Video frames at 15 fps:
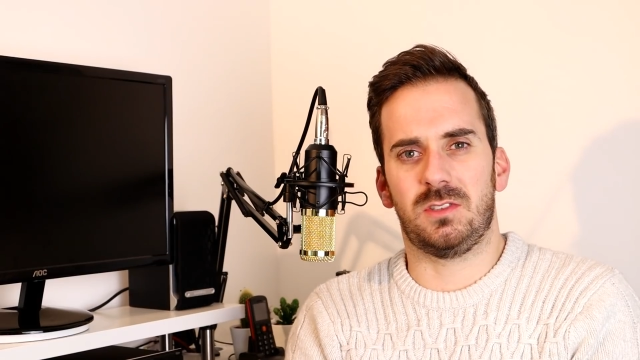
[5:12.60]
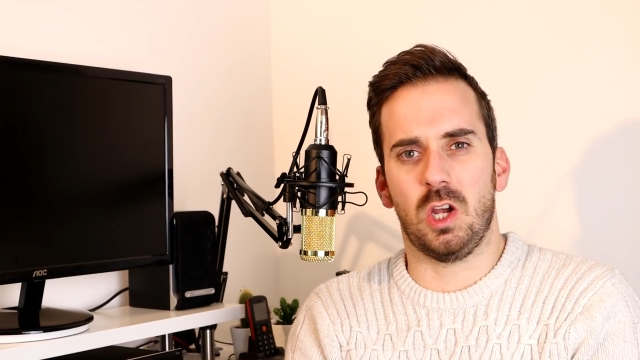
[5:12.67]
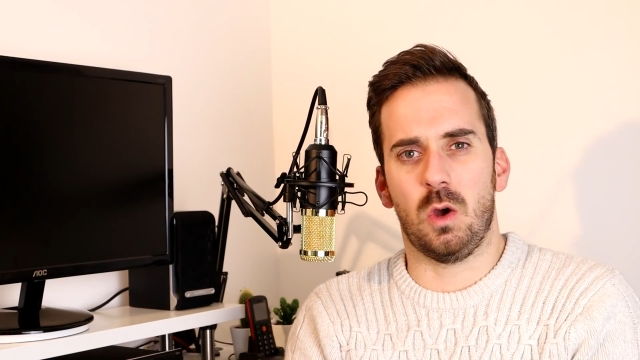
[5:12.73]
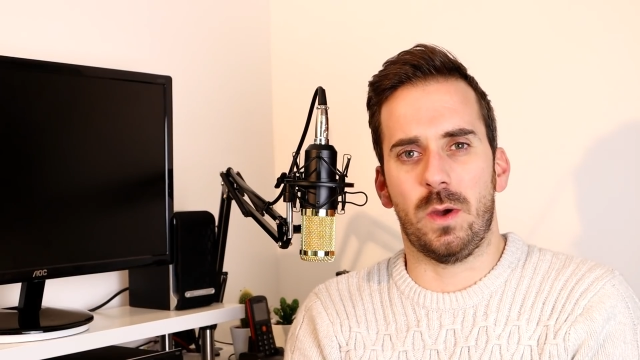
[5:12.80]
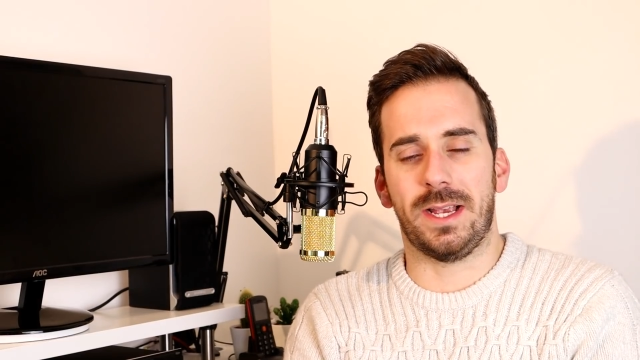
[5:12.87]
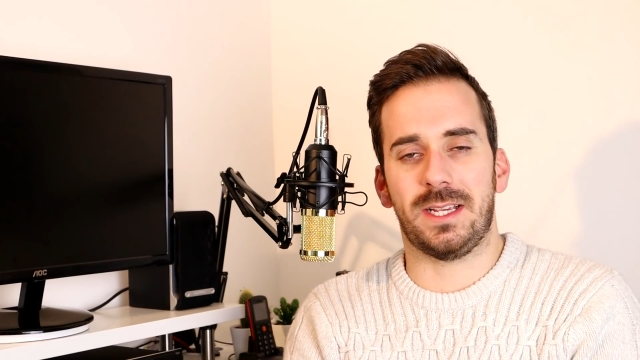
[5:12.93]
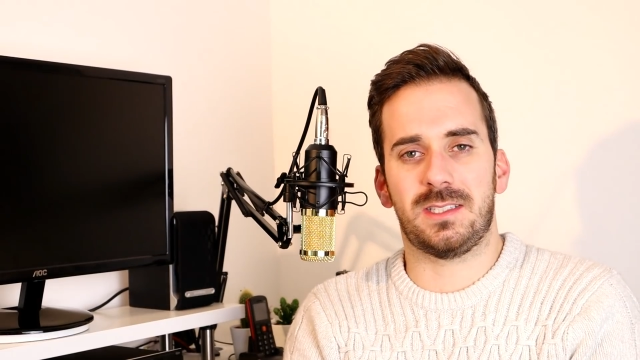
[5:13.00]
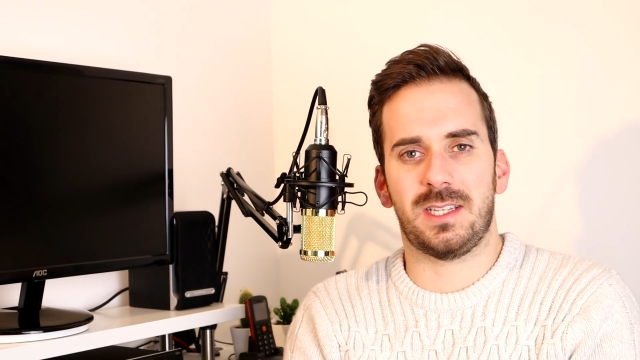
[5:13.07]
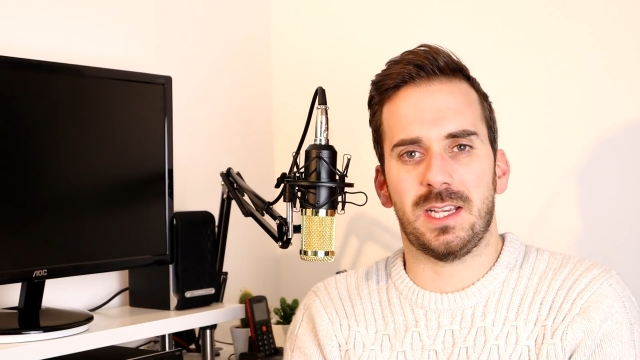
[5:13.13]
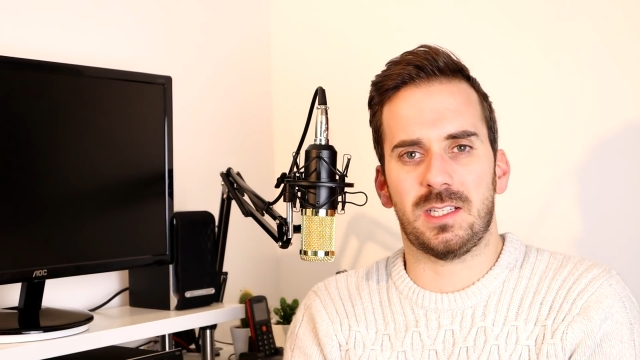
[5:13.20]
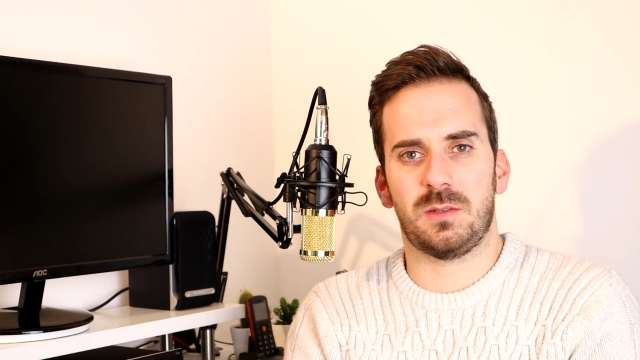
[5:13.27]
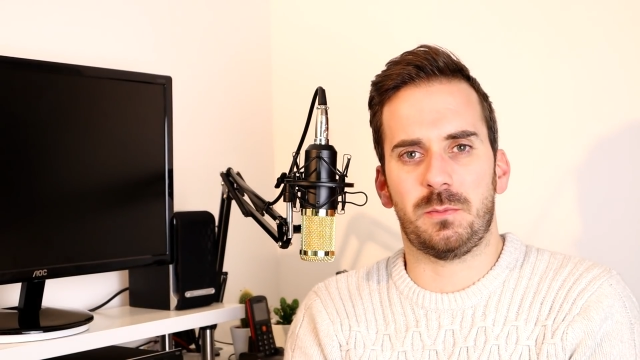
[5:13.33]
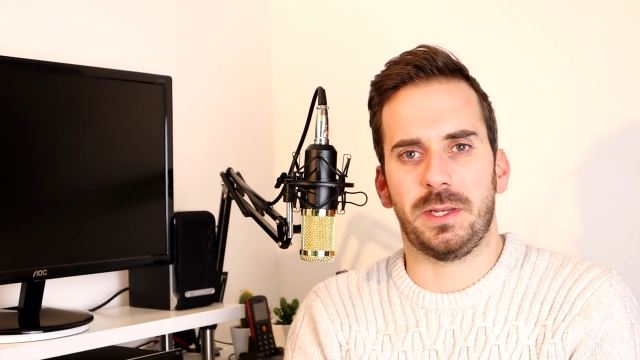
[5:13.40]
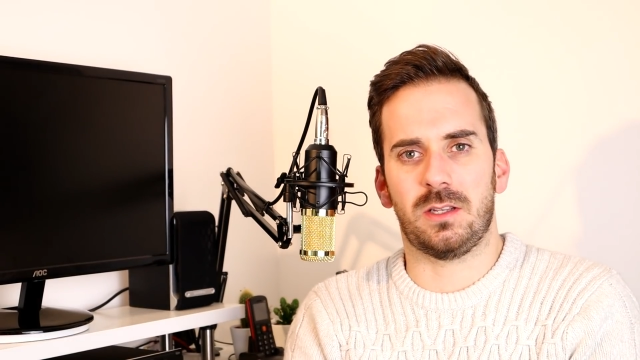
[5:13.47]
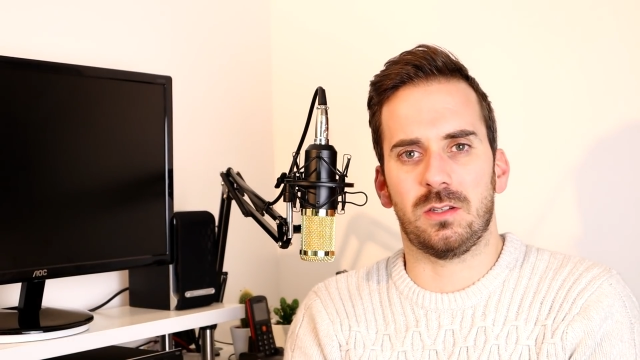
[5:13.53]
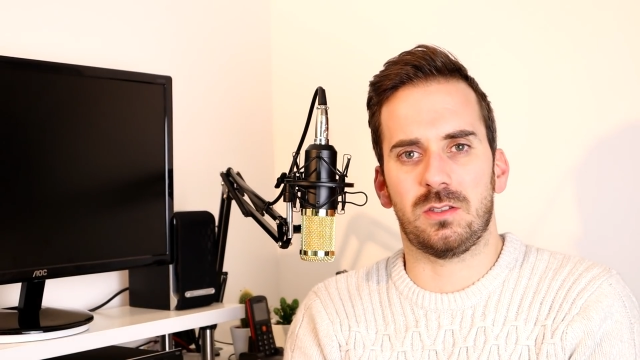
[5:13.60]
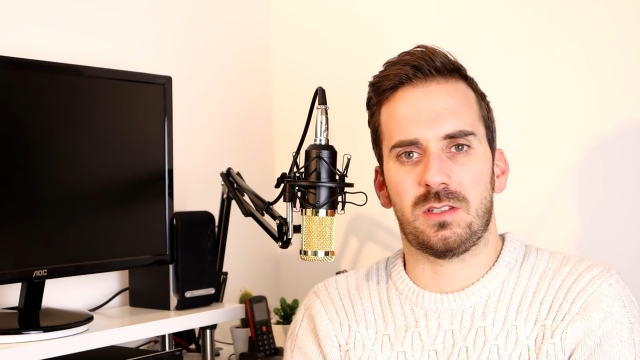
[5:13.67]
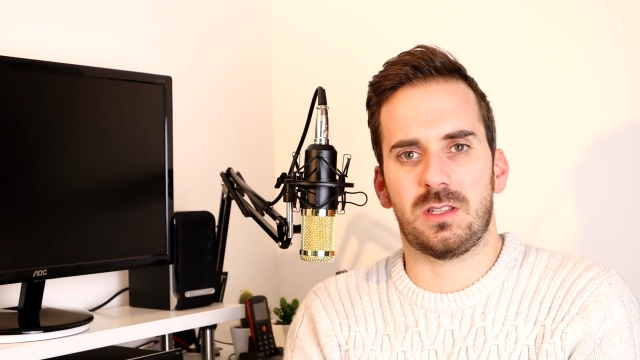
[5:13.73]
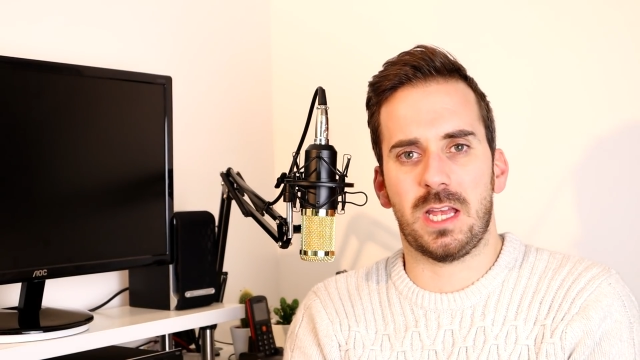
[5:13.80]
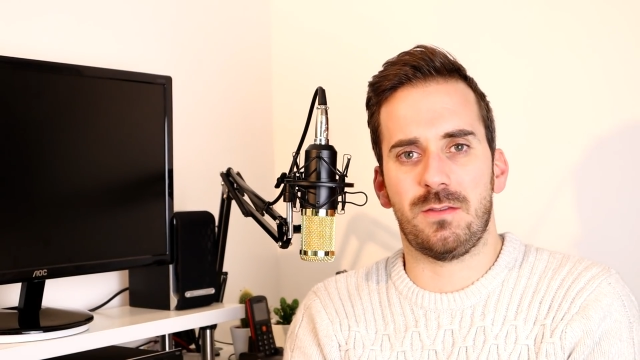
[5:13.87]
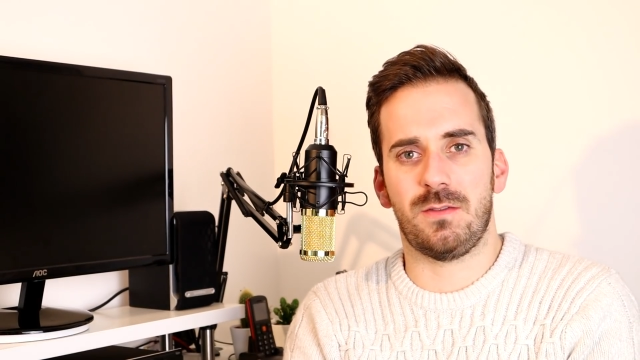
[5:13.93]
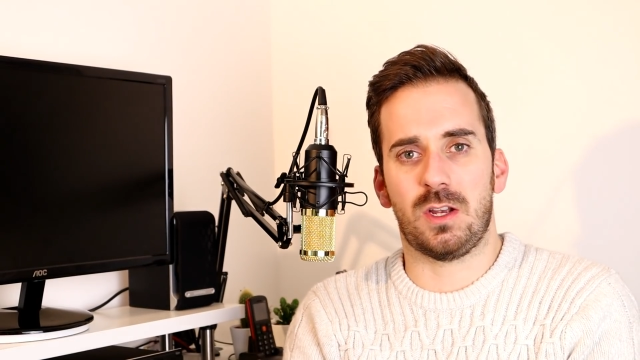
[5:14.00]
don't exist because
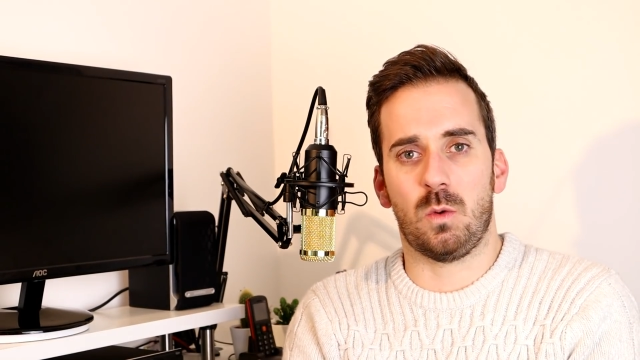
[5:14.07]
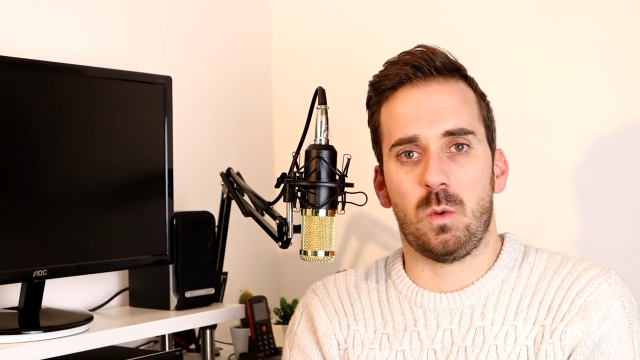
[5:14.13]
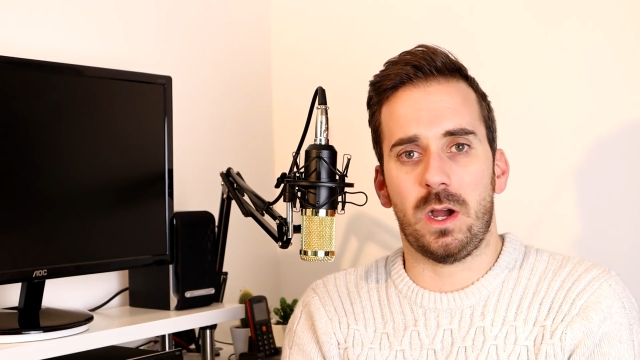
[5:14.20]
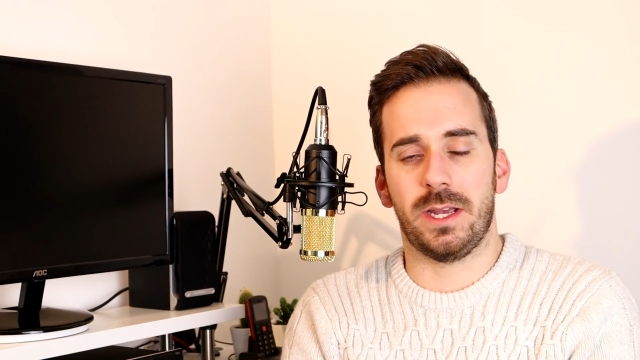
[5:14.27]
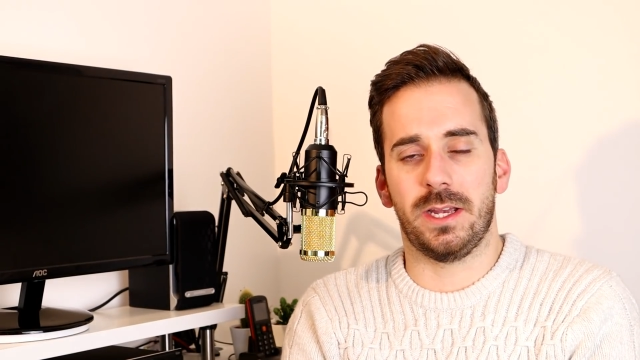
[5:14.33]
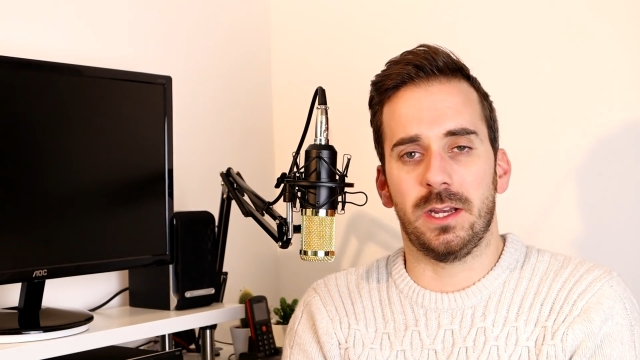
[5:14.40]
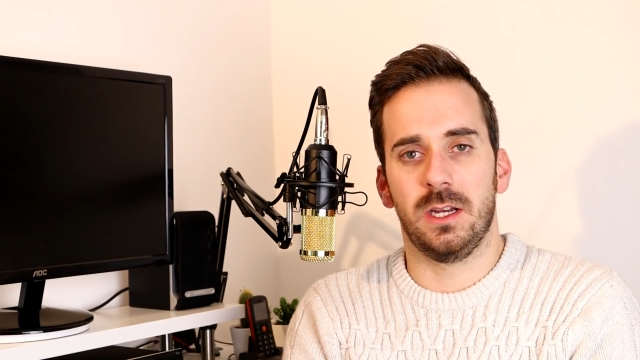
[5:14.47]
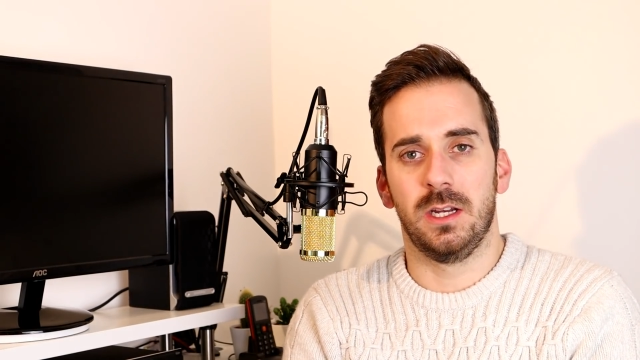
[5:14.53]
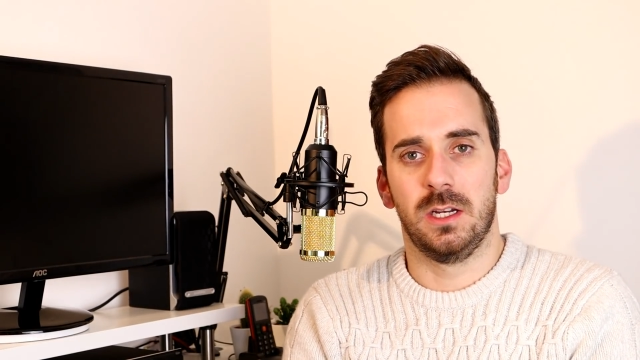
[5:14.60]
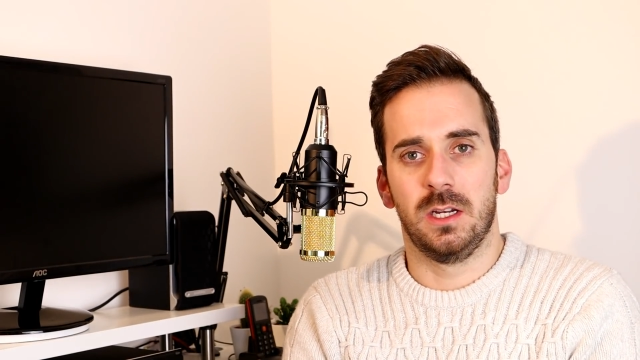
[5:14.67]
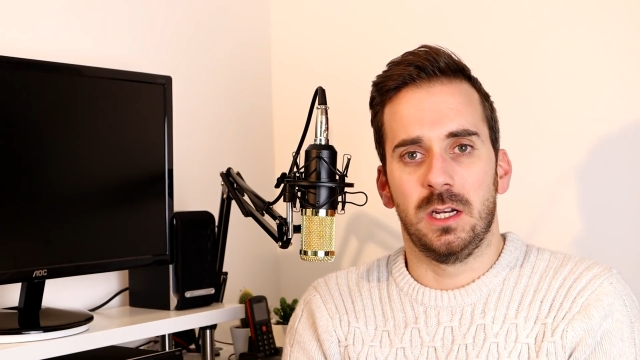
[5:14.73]
they require